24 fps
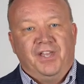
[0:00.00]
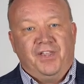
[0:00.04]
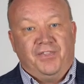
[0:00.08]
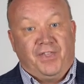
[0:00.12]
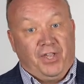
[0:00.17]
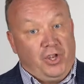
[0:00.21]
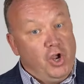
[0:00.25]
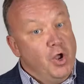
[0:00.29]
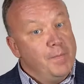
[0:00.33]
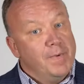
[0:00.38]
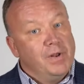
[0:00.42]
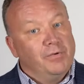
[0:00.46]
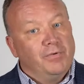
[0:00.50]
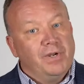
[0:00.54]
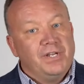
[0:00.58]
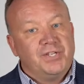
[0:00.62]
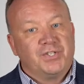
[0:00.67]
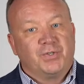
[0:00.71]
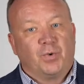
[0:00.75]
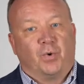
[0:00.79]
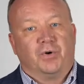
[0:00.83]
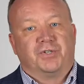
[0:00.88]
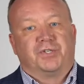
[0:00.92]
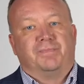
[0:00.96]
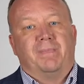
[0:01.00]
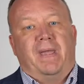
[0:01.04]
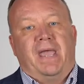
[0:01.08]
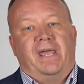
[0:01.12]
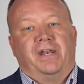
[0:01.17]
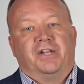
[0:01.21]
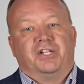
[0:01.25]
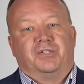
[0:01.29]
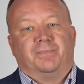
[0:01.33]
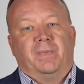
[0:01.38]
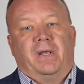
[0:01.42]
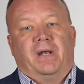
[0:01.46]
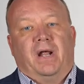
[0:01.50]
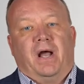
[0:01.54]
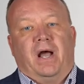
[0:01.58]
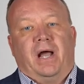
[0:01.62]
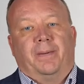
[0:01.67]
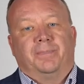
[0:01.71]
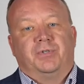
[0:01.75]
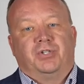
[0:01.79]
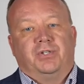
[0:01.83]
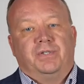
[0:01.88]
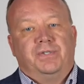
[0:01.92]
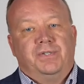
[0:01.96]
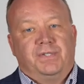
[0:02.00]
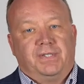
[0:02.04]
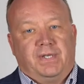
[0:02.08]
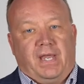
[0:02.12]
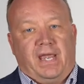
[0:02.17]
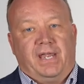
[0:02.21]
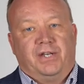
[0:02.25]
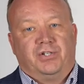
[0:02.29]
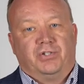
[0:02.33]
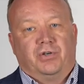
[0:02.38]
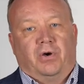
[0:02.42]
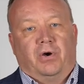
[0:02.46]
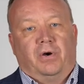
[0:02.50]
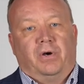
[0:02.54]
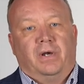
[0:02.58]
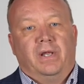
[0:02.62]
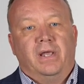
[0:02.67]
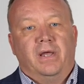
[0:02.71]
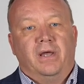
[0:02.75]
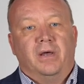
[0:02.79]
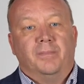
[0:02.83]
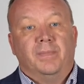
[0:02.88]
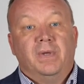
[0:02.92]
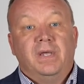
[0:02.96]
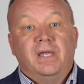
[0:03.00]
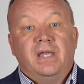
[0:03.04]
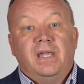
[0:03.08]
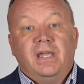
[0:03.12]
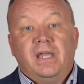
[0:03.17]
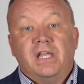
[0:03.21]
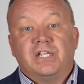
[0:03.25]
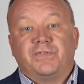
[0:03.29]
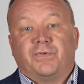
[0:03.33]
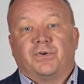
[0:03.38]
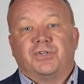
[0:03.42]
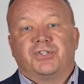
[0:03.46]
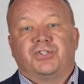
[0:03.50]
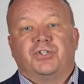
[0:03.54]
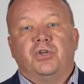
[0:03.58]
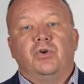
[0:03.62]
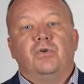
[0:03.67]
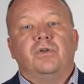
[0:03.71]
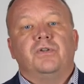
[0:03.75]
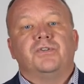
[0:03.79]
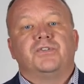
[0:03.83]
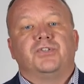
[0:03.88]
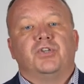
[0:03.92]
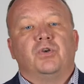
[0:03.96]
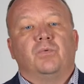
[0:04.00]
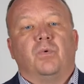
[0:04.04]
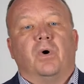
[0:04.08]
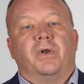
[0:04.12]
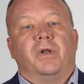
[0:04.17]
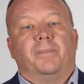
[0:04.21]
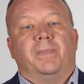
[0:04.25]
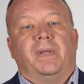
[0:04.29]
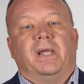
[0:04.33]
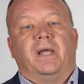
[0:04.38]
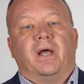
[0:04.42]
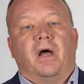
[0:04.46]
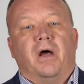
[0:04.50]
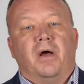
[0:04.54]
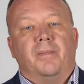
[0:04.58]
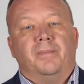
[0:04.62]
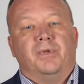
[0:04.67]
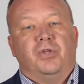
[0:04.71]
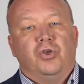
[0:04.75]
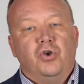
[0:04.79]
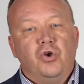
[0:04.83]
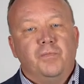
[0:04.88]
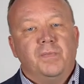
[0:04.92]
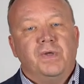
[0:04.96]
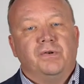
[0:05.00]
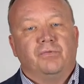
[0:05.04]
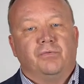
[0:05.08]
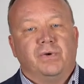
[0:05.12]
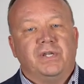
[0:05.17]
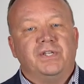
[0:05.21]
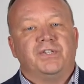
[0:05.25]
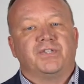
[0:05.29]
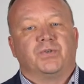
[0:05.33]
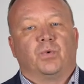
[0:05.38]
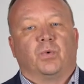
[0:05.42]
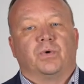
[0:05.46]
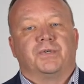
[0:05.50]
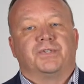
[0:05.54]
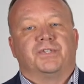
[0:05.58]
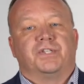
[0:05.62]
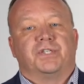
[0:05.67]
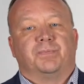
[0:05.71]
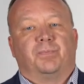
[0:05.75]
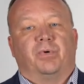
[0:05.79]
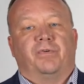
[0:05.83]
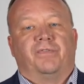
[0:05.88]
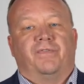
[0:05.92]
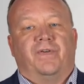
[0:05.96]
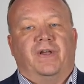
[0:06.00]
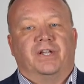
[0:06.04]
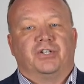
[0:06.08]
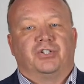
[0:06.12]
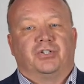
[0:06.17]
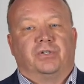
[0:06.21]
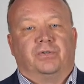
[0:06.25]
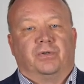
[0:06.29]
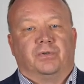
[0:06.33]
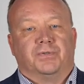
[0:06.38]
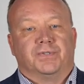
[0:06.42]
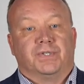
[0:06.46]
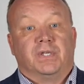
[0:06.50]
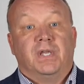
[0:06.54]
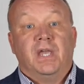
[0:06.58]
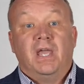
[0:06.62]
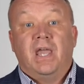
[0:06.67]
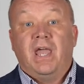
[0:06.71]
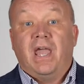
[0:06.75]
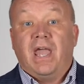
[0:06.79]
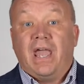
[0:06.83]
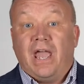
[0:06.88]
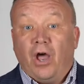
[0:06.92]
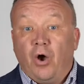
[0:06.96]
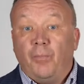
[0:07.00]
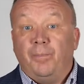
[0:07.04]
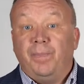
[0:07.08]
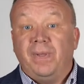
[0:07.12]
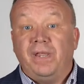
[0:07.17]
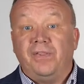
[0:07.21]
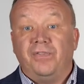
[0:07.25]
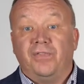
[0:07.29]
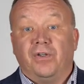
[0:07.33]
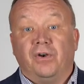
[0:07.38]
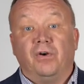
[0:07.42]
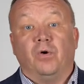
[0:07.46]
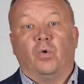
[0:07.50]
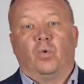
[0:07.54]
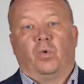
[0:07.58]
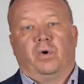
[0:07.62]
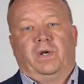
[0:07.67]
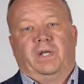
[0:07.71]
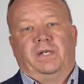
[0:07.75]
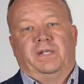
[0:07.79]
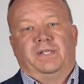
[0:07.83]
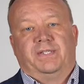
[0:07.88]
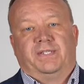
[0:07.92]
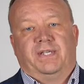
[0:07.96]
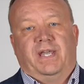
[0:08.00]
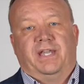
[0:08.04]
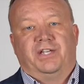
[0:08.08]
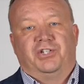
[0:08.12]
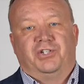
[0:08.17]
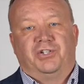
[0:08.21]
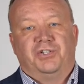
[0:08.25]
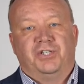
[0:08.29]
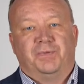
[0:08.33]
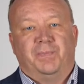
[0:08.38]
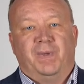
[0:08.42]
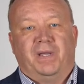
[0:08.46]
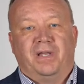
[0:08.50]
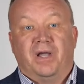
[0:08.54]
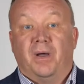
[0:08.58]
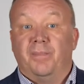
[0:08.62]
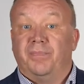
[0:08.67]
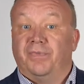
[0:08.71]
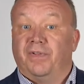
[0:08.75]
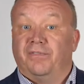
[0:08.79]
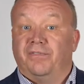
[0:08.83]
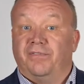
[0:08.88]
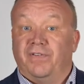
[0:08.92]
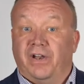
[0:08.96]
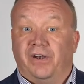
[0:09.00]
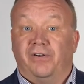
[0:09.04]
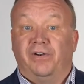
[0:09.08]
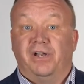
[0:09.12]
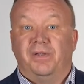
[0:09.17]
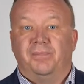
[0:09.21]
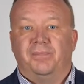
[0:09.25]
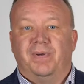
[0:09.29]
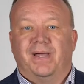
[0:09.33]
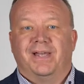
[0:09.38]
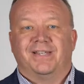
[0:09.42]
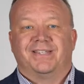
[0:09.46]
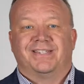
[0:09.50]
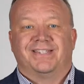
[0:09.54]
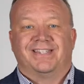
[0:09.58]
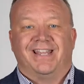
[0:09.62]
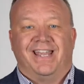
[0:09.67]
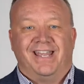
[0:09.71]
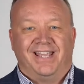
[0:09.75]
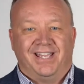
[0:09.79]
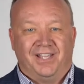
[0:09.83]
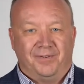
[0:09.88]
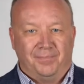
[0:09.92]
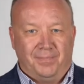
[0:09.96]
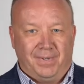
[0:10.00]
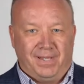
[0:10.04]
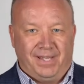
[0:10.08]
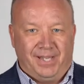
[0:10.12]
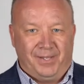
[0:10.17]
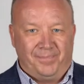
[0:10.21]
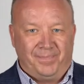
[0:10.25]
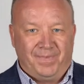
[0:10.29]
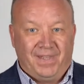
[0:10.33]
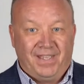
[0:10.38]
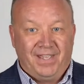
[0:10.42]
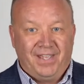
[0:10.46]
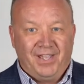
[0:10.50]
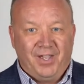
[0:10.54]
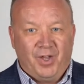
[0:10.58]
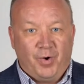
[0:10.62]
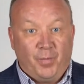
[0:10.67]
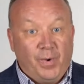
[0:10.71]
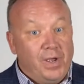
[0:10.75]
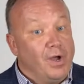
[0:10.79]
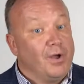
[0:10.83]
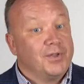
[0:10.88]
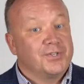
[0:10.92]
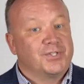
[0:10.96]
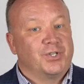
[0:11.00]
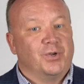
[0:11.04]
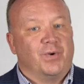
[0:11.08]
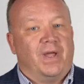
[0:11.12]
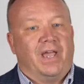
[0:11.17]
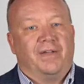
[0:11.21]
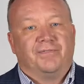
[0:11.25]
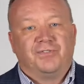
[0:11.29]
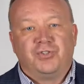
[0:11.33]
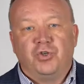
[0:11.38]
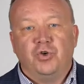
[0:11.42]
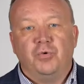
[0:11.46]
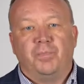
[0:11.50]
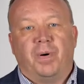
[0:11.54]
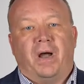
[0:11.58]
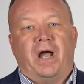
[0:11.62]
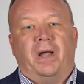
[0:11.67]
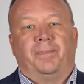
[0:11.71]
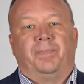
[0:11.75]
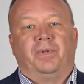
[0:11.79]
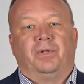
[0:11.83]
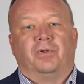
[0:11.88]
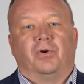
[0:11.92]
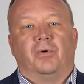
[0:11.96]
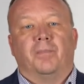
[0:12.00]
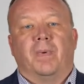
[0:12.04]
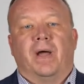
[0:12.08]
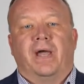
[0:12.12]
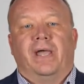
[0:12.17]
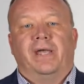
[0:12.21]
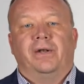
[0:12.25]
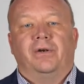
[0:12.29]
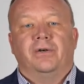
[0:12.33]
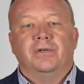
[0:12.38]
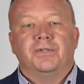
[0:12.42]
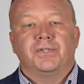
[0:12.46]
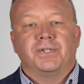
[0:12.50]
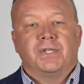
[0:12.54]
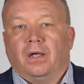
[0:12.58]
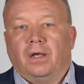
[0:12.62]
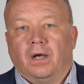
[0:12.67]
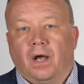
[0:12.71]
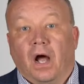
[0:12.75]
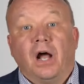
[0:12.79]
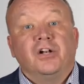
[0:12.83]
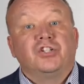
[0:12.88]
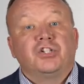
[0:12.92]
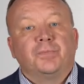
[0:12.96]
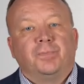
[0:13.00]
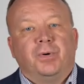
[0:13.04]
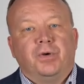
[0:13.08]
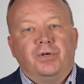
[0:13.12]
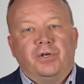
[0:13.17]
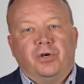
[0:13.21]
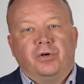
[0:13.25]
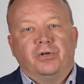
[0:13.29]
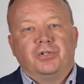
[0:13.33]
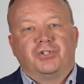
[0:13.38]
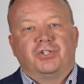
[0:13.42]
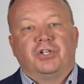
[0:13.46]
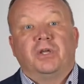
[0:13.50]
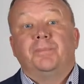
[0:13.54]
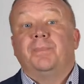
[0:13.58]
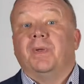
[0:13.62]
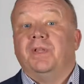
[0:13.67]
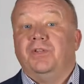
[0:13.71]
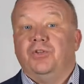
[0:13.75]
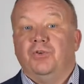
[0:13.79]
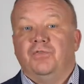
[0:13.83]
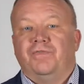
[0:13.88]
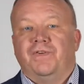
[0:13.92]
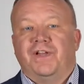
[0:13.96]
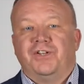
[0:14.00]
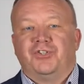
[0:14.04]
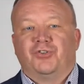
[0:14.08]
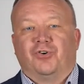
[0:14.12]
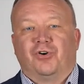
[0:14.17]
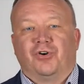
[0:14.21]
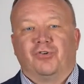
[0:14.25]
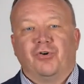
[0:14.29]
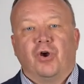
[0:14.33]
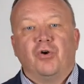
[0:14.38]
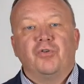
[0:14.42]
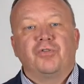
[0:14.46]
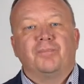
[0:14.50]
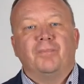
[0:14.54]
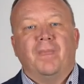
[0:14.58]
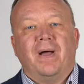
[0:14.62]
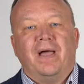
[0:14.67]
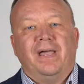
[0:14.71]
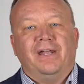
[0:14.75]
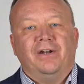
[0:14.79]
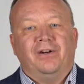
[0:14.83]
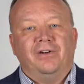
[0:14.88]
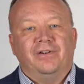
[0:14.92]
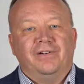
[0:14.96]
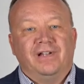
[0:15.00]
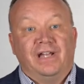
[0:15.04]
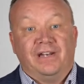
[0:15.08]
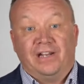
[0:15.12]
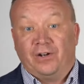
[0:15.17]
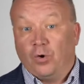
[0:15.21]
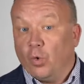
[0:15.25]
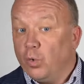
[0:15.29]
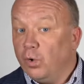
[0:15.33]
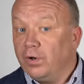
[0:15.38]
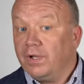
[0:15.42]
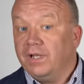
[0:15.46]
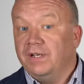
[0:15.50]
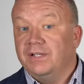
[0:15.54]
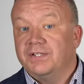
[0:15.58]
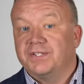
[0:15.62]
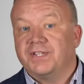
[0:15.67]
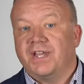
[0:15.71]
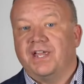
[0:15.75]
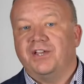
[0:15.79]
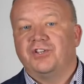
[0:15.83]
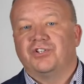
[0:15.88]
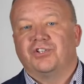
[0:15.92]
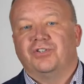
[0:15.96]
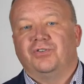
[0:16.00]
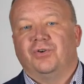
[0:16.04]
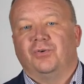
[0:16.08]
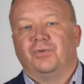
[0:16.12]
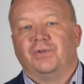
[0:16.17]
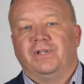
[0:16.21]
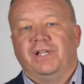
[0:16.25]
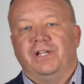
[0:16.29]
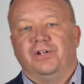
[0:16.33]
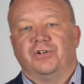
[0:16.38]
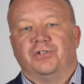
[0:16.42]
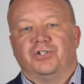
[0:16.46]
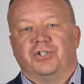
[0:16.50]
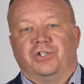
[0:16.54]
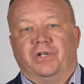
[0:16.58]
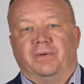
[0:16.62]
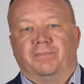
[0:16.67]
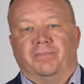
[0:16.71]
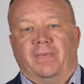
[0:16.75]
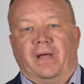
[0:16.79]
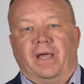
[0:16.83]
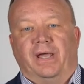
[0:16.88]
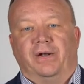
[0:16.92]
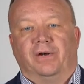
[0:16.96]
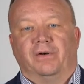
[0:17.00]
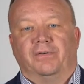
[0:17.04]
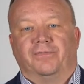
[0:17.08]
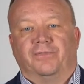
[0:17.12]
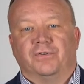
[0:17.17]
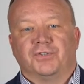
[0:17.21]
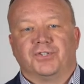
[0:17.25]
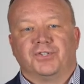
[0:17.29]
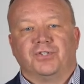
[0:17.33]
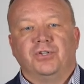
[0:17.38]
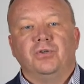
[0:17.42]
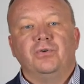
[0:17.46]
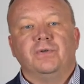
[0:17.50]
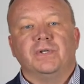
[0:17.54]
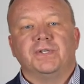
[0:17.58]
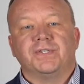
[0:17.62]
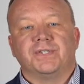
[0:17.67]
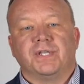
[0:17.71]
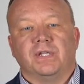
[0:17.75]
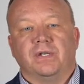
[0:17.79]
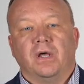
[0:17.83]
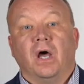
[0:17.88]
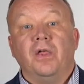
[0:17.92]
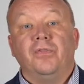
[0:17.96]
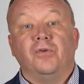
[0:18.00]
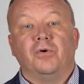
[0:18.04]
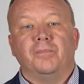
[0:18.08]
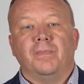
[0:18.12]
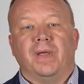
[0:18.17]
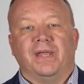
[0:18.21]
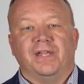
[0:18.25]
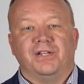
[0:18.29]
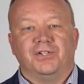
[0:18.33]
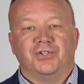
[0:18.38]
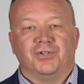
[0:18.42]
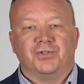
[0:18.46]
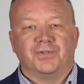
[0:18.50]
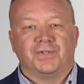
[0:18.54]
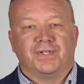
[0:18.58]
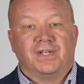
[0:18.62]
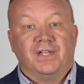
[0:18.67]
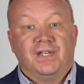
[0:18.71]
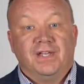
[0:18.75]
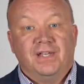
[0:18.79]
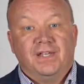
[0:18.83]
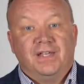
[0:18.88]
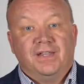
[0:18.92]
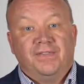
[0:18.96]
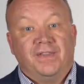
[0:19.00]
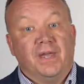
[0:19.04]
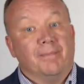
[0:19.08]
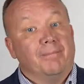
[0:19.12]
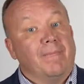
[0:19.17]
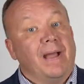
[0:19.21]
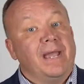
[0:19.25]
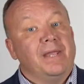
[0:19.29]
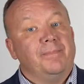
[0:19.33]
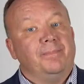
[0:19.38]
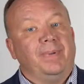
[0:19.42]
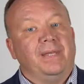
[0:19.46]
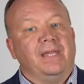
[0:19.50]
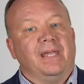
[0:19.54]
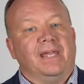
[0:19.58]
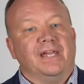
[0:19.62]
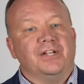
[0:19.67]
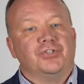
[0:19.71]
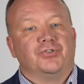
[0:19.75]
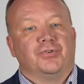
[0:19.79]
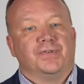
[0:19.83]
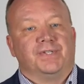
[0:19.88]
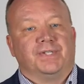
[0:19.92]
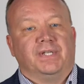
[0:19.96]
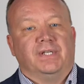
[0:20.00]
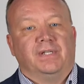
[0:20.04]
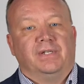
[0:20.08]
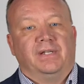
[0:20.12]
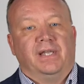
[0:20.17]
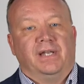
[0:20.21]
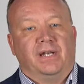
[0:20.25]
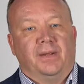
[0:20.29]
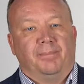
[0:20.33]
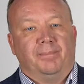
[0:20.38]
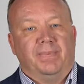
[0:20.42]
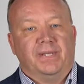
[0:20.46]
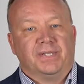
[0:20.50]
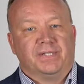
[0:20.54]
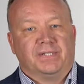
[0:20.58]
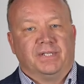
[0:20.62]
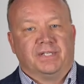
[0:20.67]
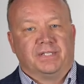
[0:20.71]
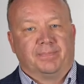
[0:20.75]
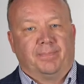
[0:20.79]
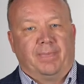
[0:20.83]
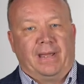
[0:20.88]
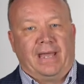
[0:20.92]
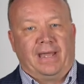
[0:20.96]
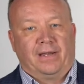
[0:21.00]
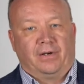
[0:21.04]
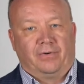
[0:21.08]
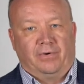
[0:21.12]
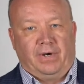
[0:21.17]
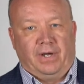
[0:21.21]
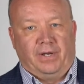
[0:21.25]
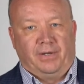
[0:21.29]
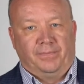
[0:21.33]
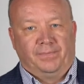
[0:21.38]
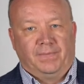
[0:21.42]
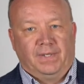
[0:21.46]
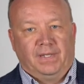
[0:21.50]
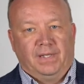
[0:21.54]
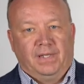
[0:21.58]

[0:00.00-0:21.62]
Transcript: The Human Resource Management options, HRM, is for students who want to become human resources professionals, helping their organizations become the very best they can be. We also have 2 popular minors, Entrepreneurship and New Venture Growth minor and an Organizational Leadership minor for students in other majors that might be interested in a business background.